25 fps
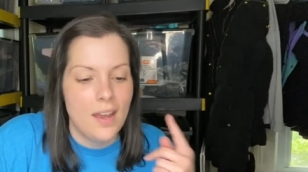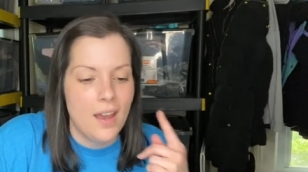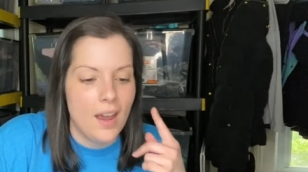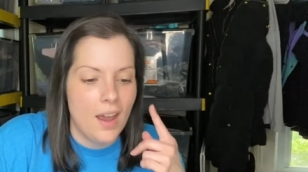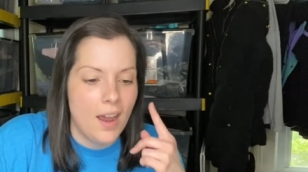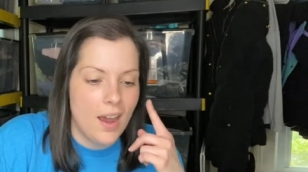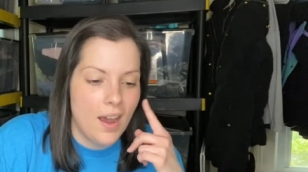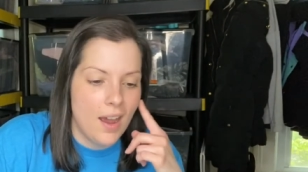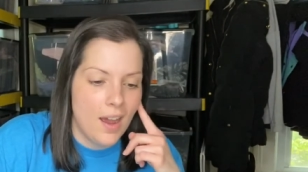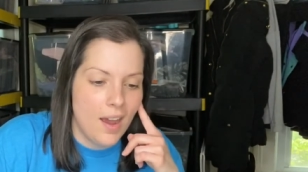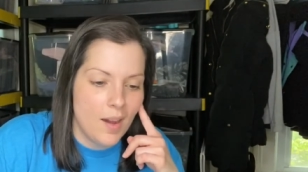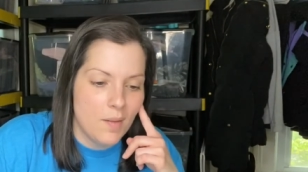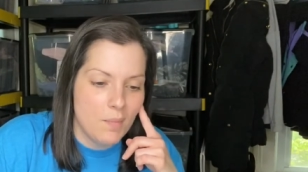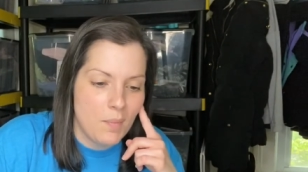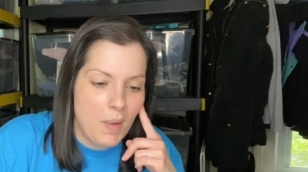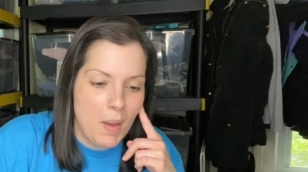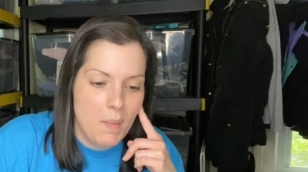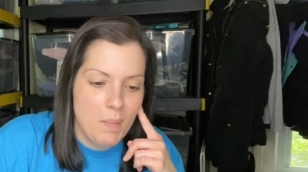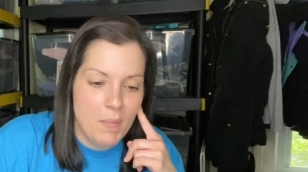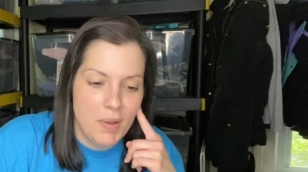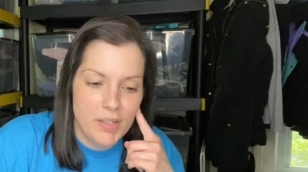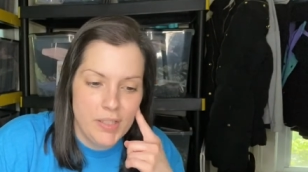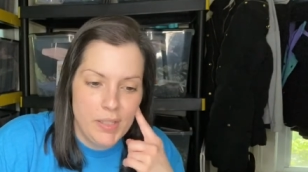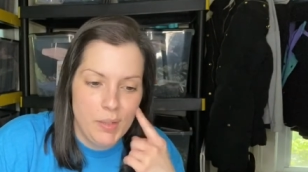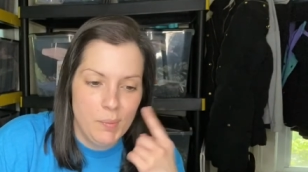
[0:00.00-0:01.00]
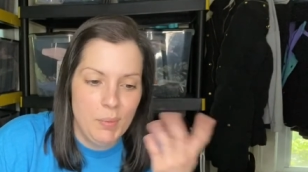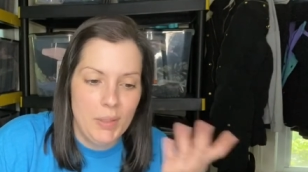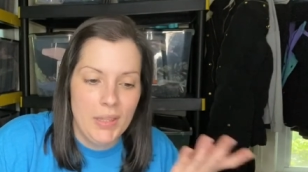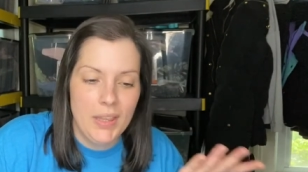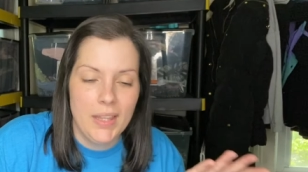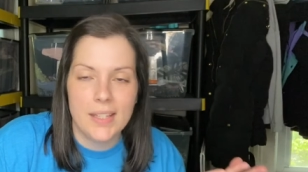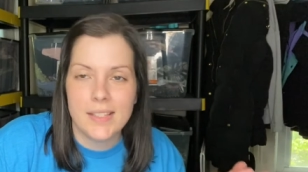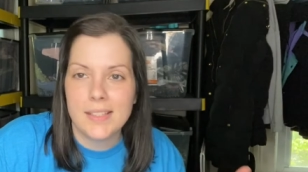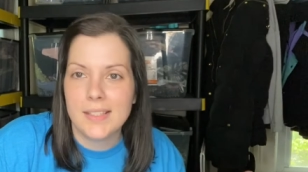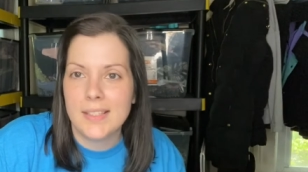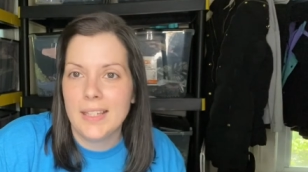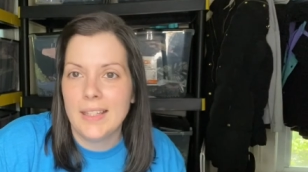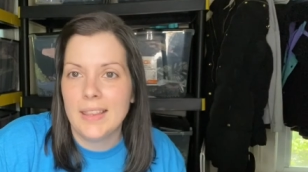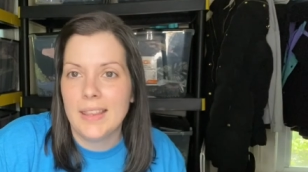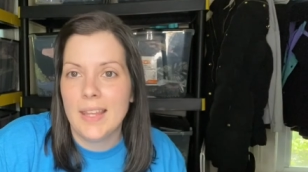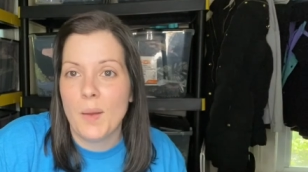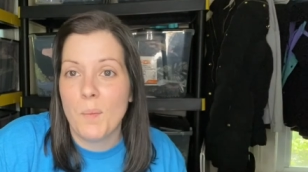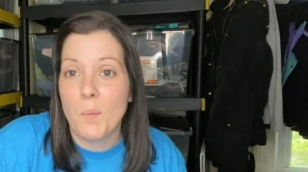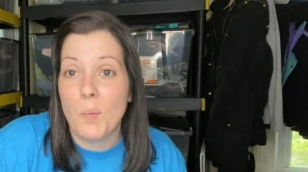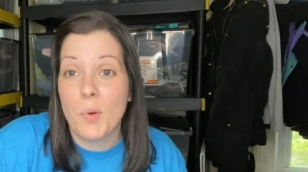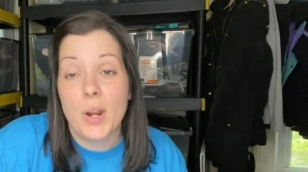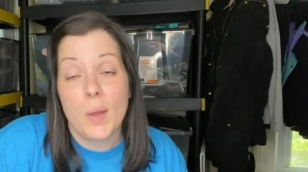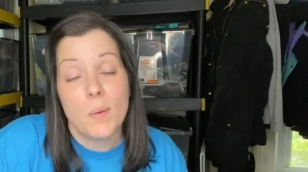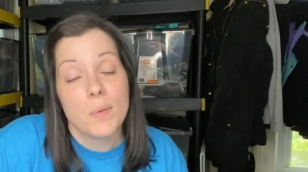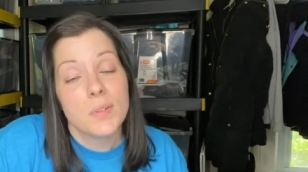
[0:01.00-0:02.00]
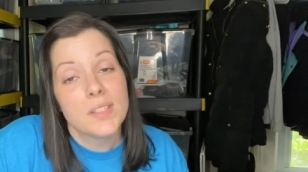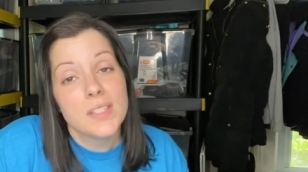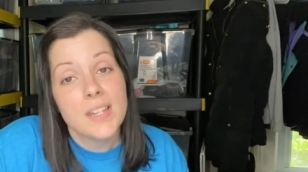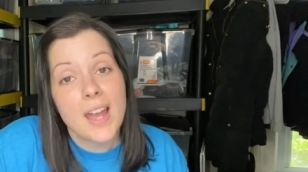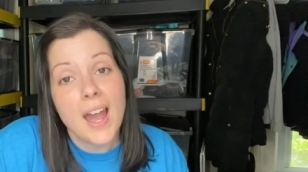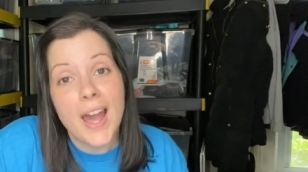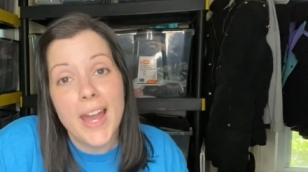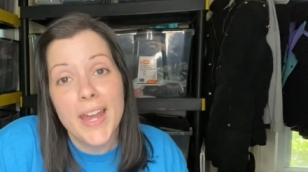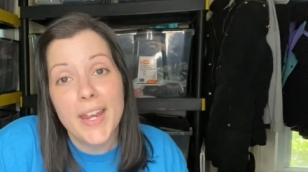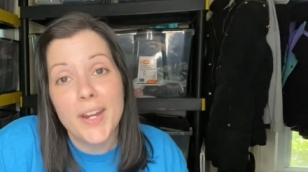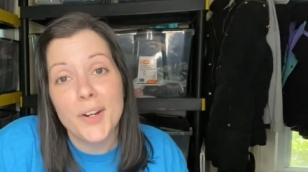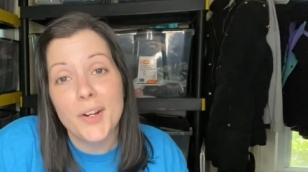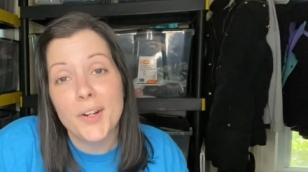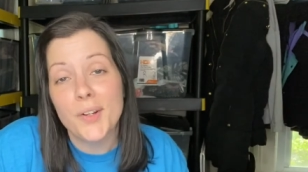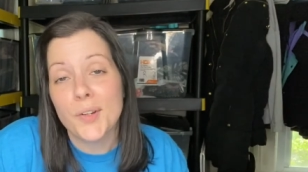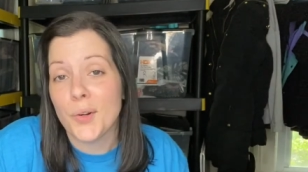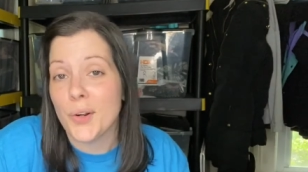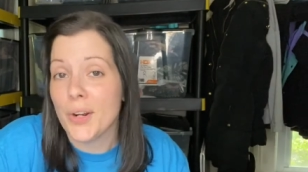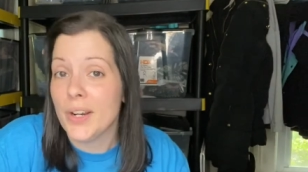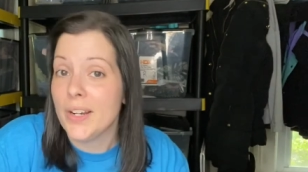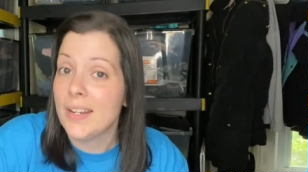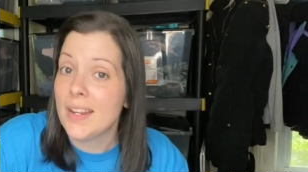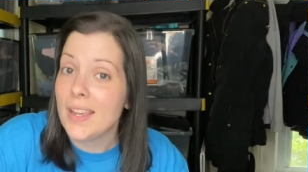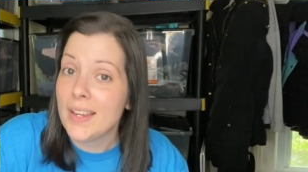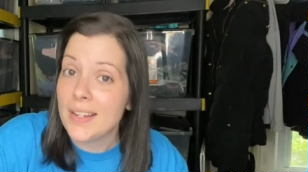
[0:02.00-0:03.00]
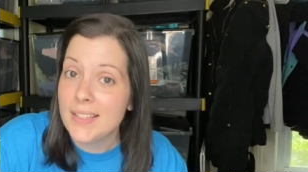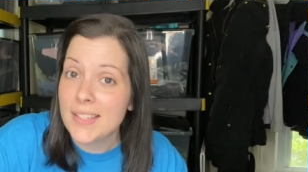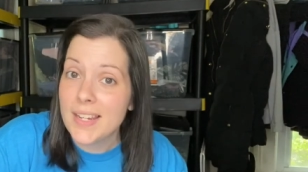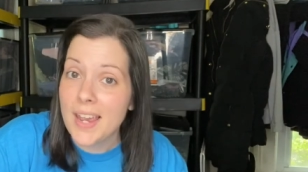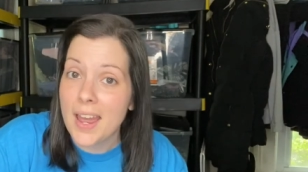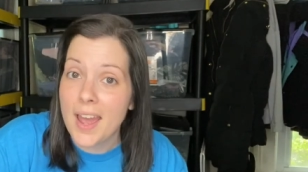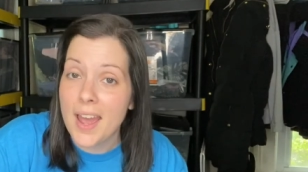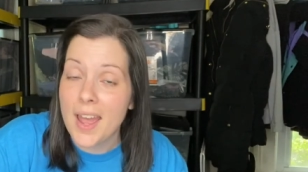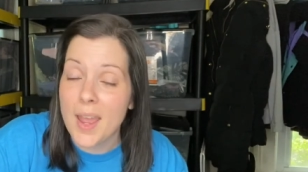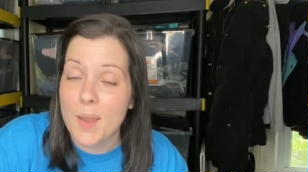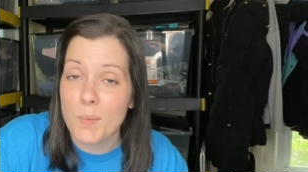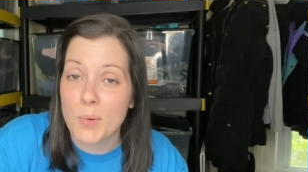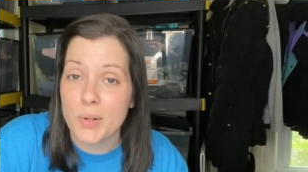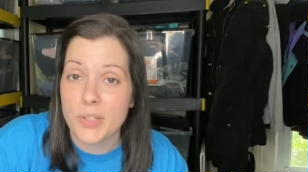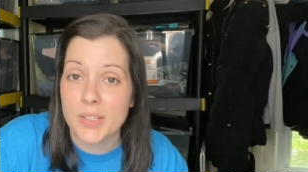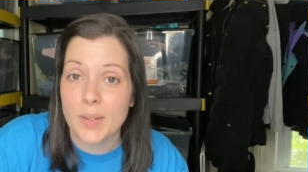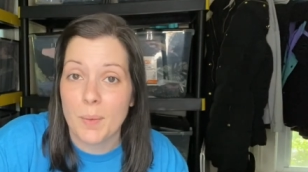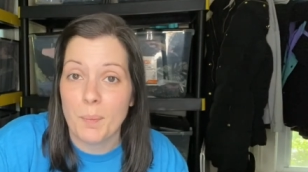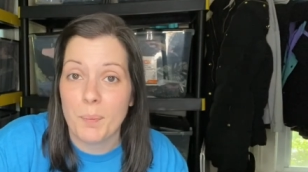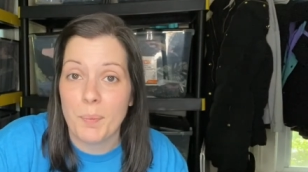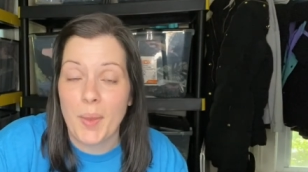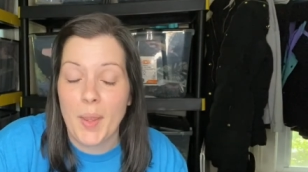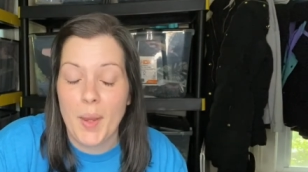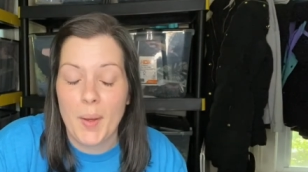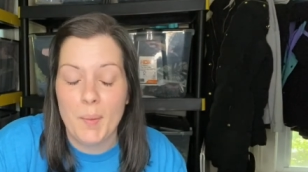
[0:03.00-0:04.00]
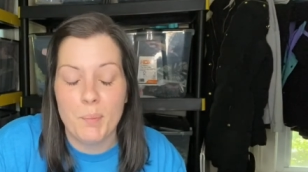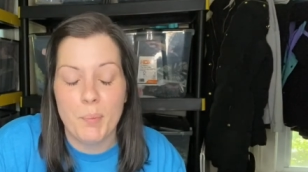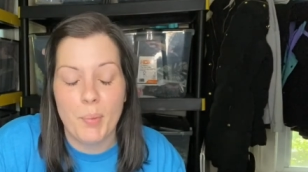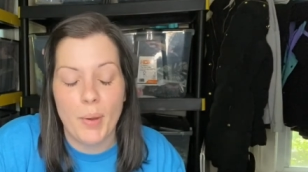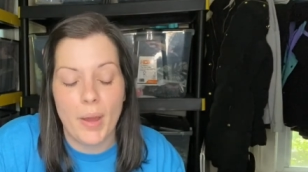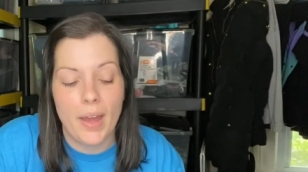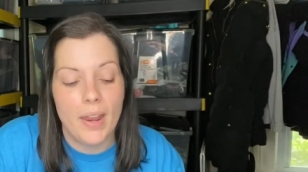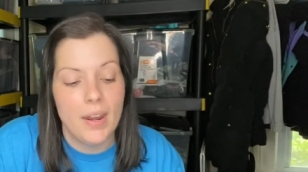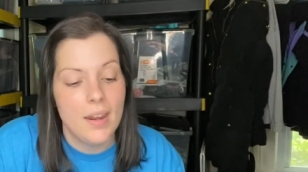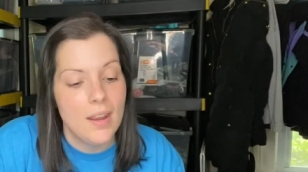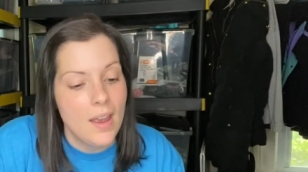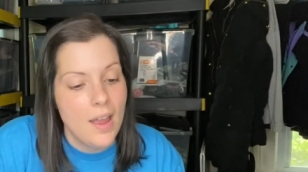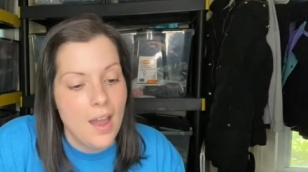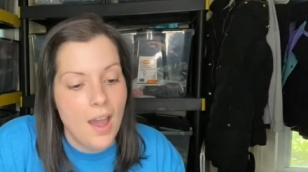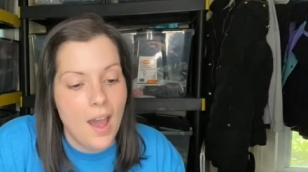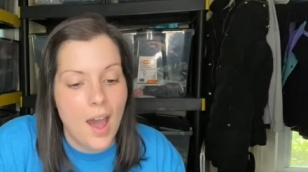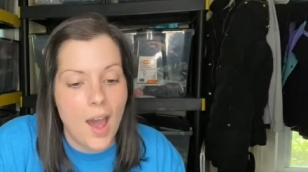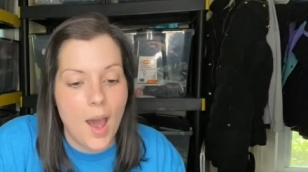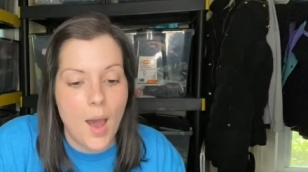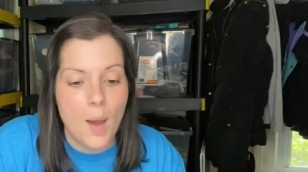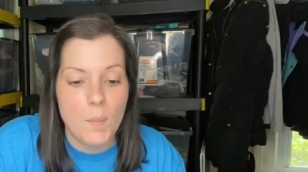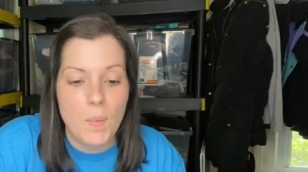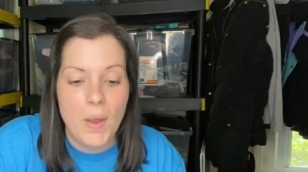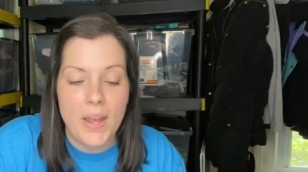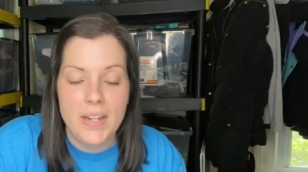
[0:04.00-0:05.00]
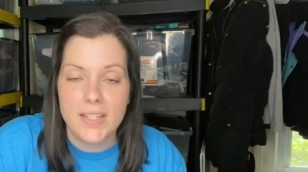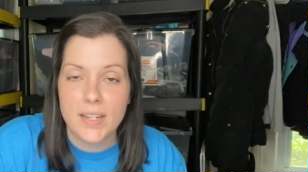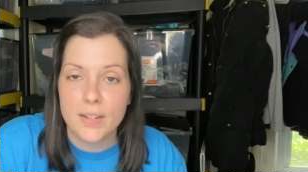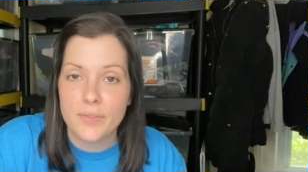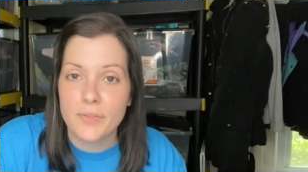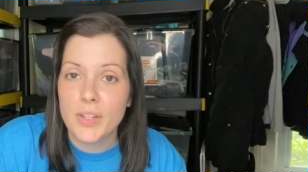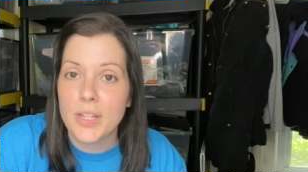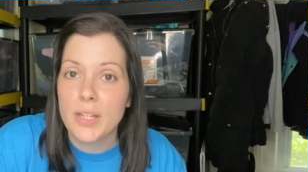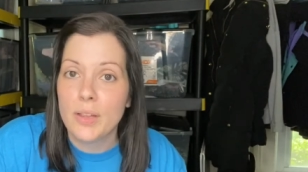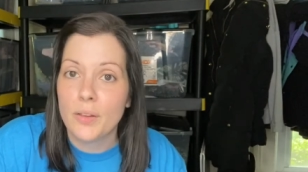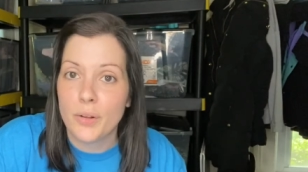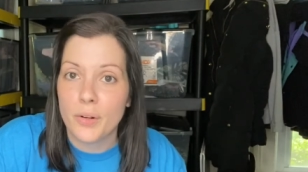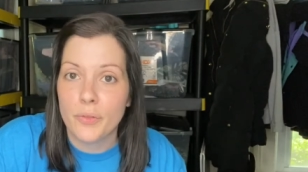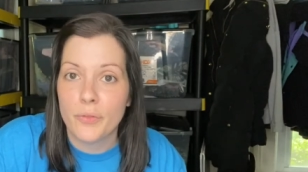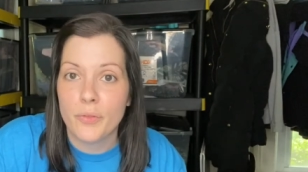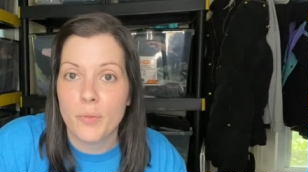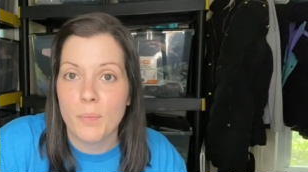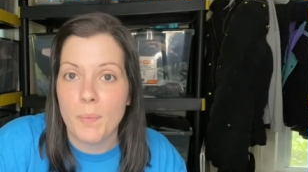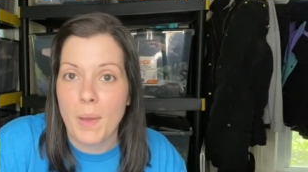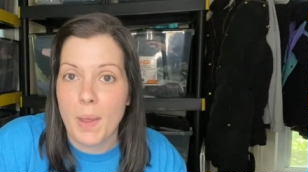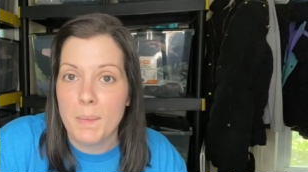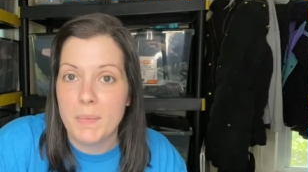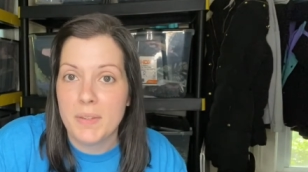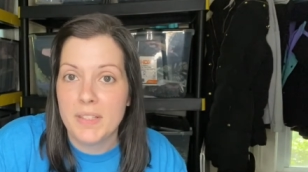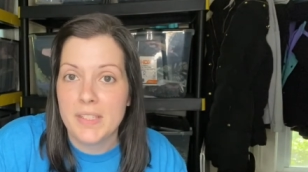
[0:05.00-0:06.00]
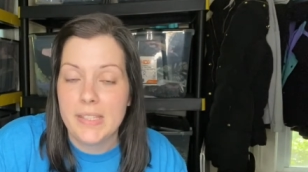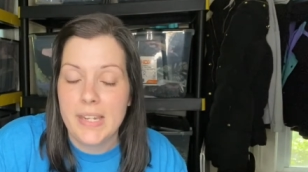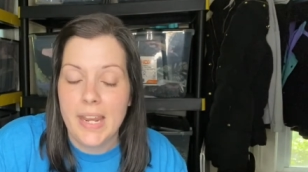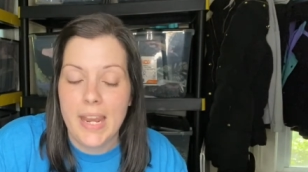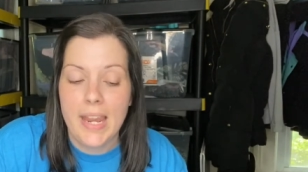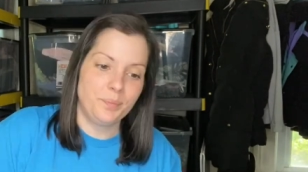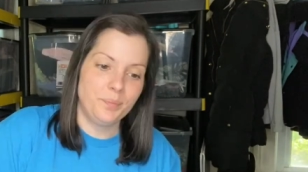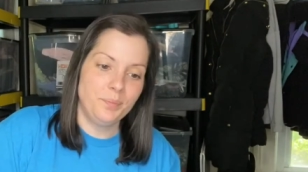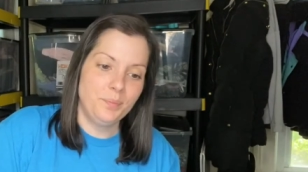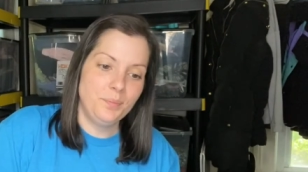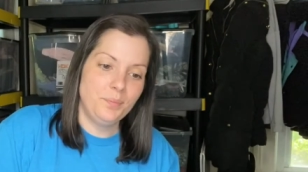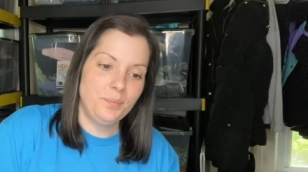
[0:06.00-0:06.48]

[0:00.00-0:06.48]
Um, I must have been listing them when I was tired or at nighttime or something, but um, I definitely learned from my mistake.